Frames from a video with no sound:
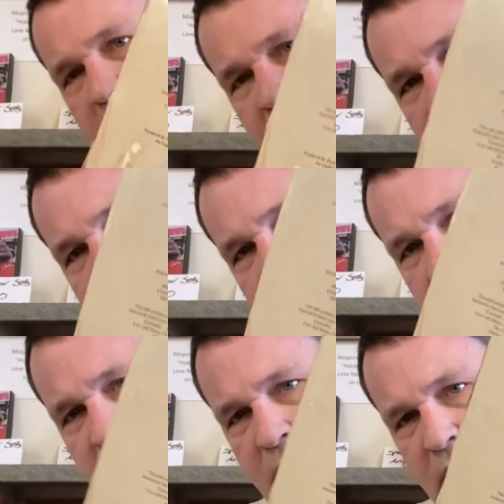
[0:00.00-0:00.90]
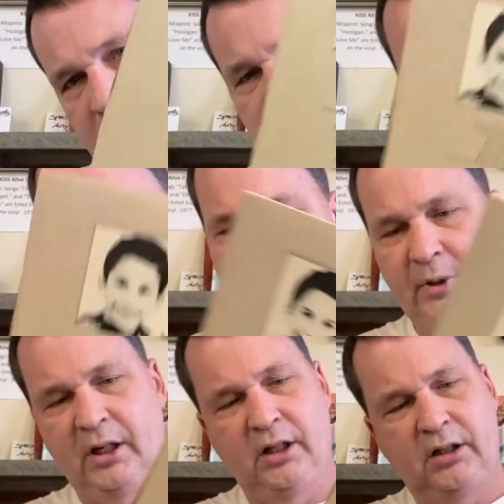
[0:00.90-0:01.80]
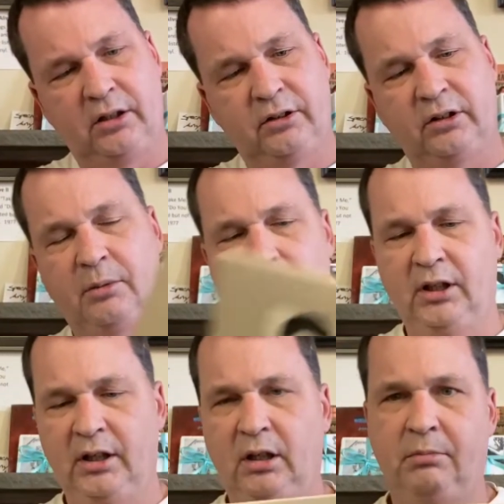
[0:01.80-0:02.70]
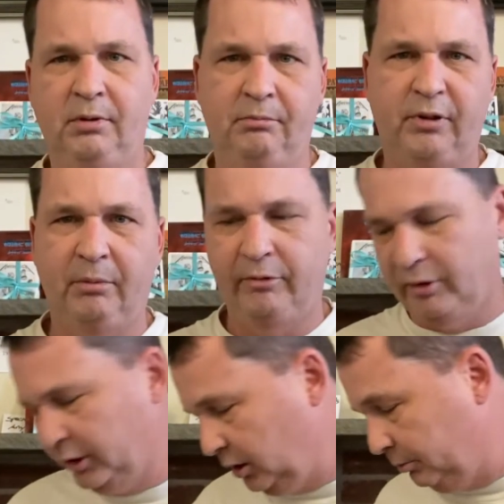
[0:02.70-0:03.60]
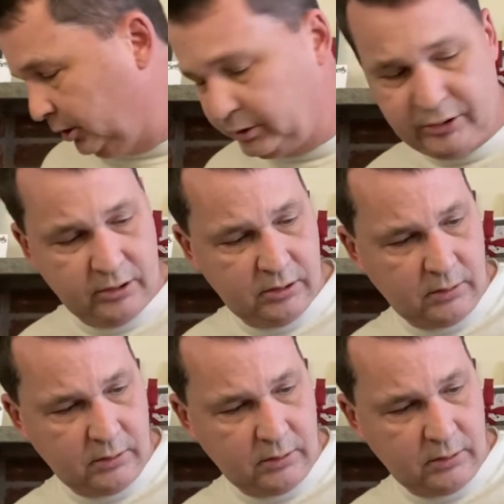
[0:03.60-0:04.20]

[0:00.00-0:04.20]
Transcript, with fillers: on the back. It's a double album, probably around nine packs.